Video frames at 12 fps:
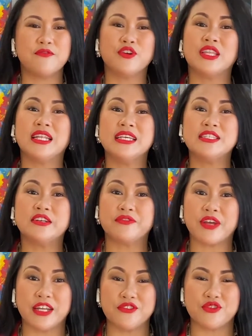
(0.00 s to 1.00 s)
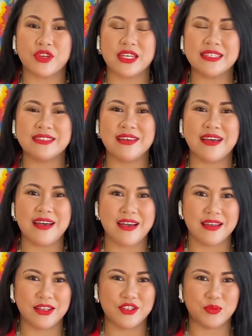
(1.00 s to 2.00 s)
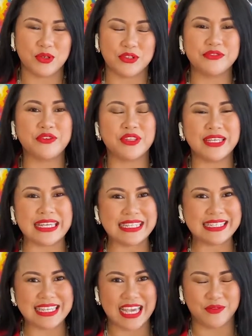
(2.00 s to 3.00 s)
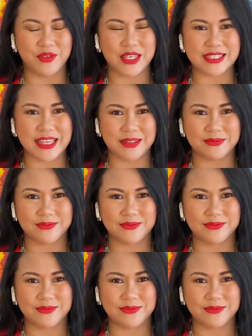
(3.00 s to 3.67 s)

for the list of countries that are eligible for the ETA visa.